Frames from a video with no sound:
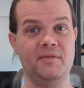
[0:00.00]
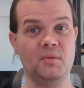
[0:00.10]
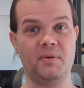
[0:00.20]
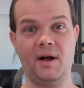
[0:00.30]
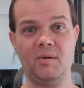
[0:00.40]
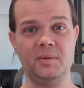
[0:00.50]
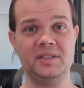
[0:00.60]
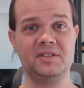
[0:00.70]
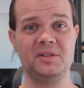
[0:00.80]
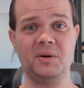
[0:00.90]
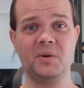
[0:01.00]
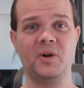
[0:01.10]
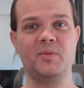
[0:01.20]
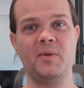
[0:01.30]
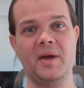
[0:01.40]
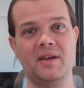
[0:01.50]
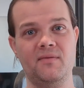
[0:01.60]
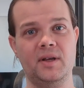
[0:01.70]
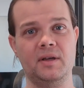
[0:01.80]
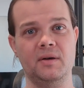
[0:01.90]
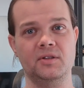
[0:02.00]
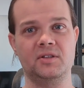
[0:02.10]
you're probably still going to be making videos.